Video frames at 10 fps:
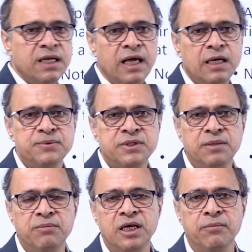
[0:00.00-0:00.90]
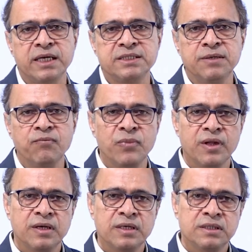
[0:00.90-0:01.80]
helps in minimizing
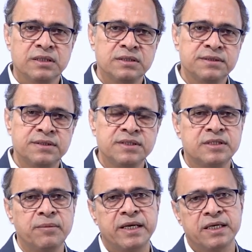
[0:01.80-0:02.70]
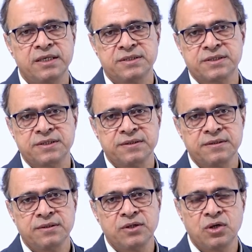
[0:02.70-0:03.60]
systematic risk,
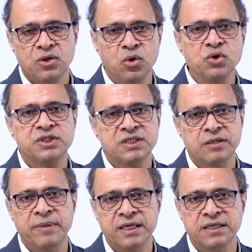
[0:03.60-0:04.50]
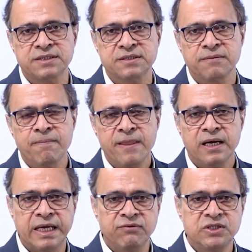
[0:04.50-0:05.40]
non-systematic risk.
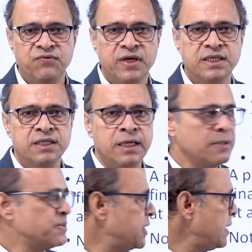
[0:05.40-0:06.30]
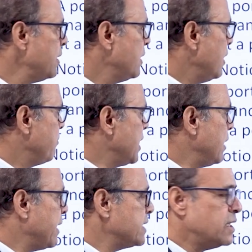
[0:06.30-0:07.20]
Diversification helps in
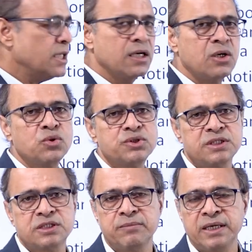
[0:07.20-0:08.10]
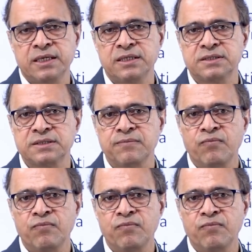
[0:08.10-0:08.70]
minimizing non-systematic risk.